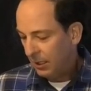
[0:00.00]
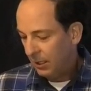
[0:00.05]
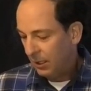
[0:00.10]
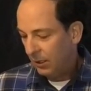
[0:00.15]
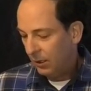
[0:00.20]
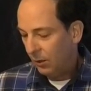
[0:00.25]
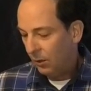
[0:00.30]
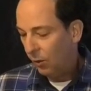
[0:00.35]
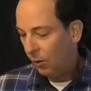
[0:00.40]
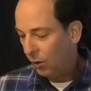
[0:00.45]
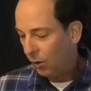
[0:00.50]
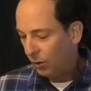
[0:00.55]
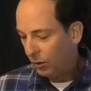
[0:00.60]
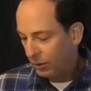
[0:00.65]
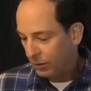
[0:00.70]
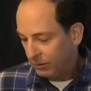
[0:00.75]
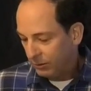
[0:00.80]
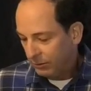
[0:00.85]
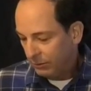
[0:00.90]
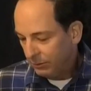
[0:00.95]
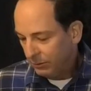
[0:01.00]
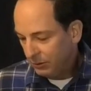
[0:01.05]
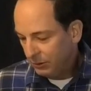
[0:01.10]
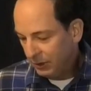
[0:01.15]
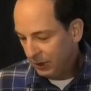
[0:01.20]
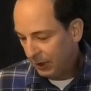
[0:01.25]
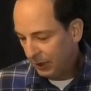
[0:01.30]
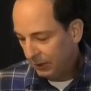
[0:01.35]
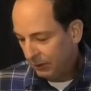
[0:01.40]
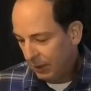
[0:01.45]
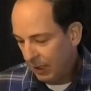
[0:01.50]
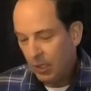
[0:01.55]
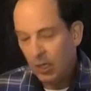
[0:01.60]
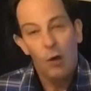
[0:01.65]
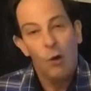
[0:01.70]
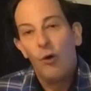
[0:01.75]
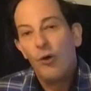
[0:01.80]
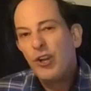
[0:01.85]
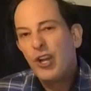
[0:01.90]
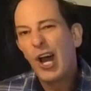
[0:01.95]
or
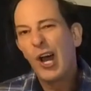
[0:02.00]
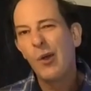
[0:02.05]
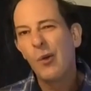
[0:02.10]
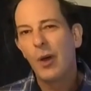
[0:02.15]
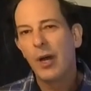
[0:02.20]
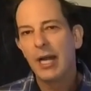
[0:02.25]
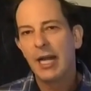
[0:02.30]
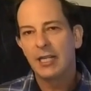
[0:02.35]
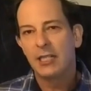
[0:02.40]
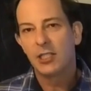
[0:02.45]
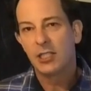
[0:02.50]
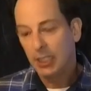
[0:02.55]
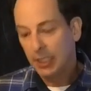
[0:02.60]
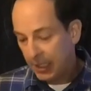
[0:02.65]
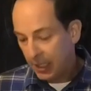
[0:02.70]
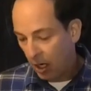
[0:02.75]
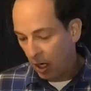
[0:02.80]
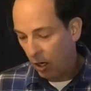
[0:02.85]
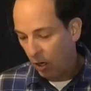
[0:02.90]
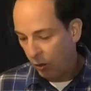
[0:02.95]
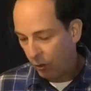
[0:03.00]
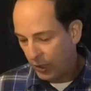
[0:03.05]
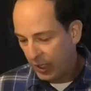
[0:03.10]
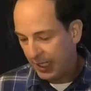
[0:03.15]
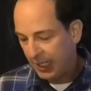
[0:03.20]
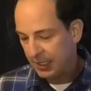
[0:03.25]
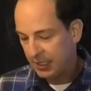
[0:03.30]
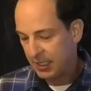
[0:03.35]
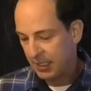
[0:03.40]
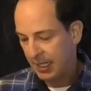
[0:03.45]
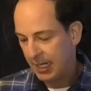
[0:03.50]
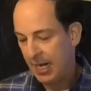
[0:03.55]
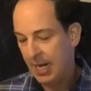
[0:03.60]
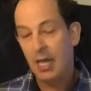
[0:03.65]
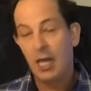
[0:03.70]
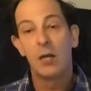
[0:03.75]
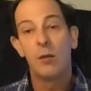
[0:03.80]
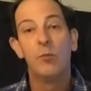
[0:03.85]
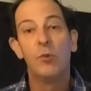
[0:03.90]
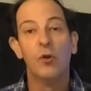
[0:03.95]
no one actually holding us
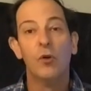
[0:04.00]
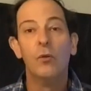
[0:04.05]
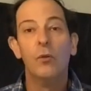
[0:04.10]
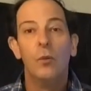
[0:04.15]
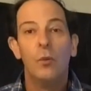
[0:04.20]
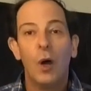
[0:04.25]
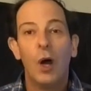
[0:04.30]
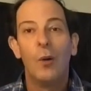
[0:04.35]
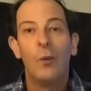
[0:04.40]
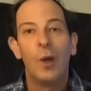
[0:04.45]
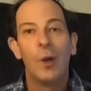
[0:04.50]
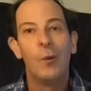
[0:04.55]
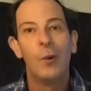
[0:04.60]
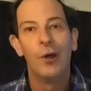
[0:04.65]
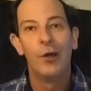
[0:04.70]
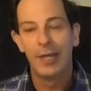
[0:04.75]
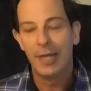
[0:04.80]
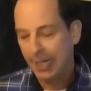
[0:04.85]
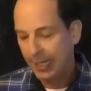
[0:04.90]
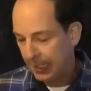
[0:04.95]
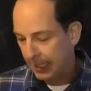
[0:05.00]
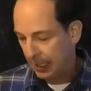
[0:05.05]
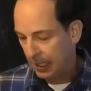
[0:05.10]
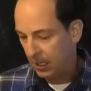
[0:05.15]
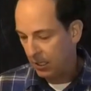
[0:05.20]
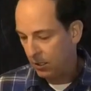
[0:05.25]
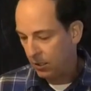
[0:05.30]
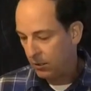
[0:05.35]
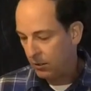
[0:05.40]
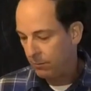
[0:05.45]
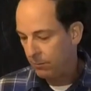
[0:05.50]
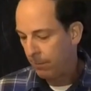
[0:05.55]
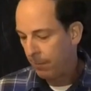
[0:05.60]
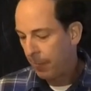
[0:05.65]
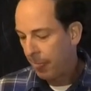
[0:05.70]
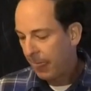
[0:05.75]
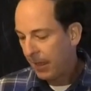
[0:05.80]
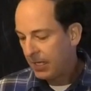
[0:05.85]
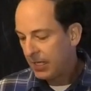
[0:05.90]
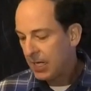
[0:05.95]
accountable while we're working at home.
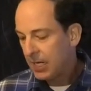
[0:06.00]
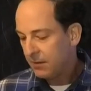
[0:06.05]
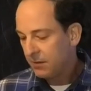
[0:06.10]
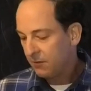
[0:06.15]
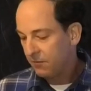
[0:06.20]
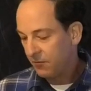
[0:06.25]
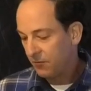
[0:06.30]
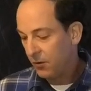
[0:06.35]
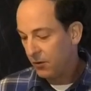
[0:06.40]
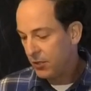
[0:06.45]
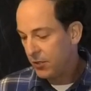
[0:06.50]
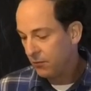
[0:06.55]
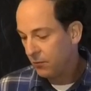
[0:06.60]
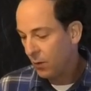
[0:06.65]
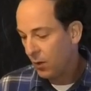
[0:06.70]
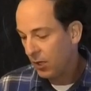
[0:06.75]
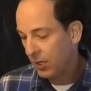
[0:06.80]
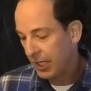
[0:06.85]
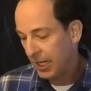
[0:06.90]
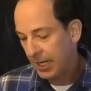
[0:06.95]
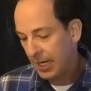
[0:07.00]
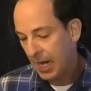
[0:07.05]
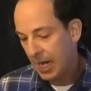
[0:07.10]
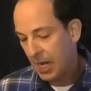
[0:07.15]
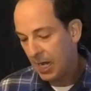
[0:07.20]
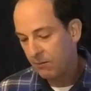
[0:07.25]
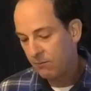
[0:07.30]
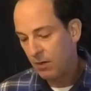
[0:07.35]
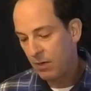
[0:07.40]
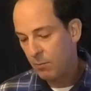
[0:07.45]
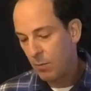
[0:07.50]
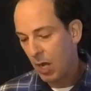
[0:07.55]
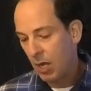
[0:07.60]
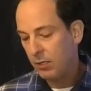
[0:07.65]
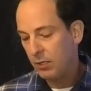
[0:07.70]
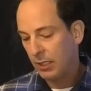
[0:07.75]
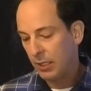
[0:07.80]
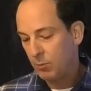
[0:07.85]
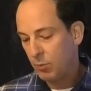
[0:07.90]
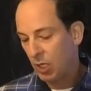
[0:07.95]
Yet the fruit of working hard
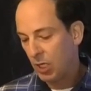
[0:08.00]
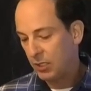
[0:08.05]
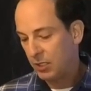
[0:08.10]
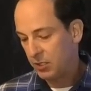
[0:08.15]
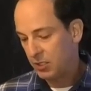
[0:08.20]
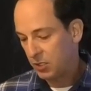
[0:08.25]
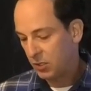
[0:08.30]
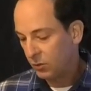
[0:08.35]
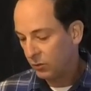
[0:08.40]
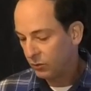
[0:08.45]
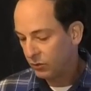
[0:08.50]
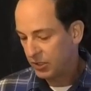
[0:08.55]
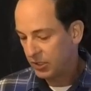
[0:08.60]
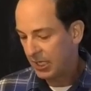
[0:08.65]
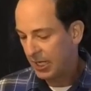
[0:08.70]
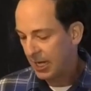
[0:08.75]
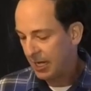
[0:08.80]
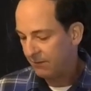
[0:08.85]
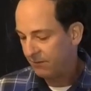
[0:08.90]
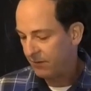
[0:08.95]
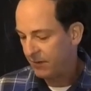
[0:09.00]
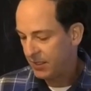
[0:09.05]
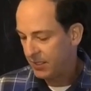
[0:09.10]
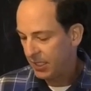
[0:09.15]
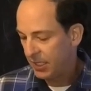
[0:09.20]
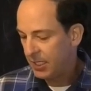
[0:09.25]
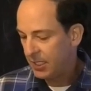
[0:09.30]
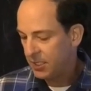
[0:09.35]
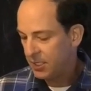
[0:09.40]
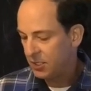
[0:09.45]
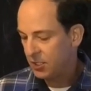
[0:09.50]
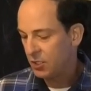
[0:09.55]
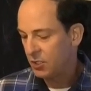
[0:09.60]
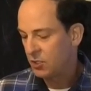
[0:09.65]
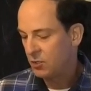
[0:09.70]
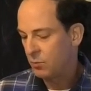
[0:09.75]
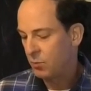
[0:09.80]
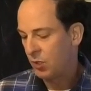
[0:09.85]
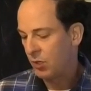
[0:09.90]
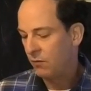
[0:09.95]
remotely by the school staff and teachers has
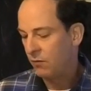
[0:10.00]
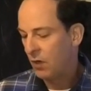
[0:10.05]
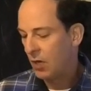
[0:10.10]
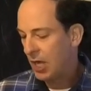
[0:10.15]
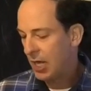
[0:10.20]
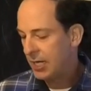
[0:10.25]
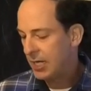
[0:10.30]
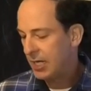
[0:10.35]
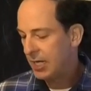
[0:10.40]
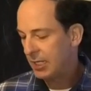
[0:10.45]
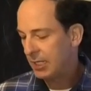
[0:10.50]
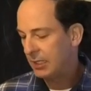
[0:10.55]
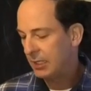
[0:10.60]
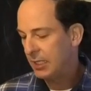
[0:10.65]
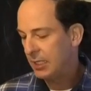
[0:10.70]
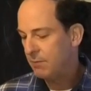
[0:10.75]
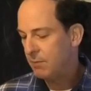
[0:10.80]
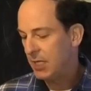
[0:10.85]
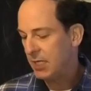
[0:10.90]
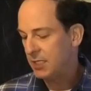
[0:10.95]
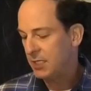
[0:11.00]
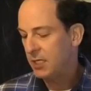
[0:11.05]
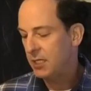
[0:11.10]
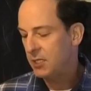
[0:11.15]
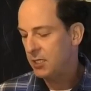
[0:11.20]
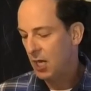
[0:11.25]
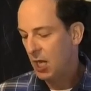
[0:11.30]
provided a clear message